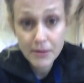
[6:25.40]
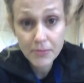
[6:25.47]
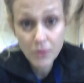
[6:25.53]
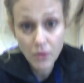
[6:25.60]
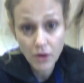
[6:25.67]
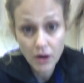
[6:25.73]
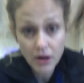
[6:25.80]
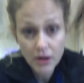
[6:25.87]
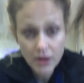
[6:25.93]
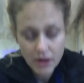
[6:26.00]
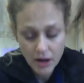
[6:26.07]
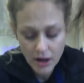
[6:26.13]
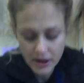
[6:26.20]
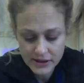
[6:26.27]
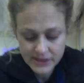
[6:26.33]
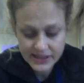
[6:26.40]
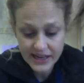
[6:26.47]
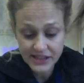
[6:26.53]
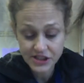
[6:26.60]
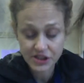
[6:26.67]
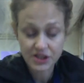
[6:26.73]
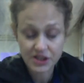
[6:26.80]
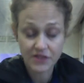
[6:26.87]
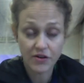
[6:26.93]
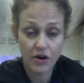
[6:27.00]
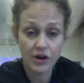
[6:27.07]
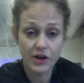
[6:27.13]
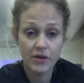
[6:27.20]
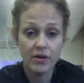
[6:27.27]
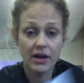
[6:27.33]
more, sketches of all your